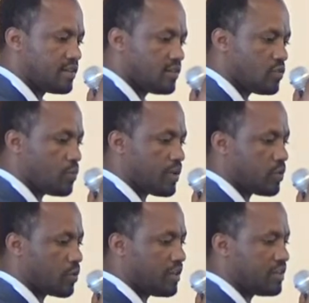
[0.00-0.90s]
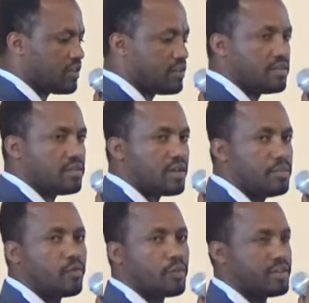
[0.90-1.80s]
Ethiopia's location, some
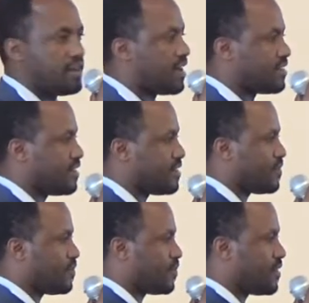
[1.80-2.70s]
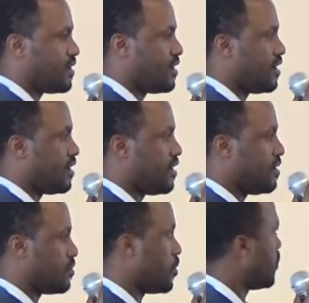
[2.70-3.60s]
information like this.
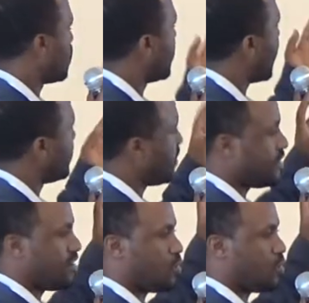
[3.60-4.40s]
So when I see this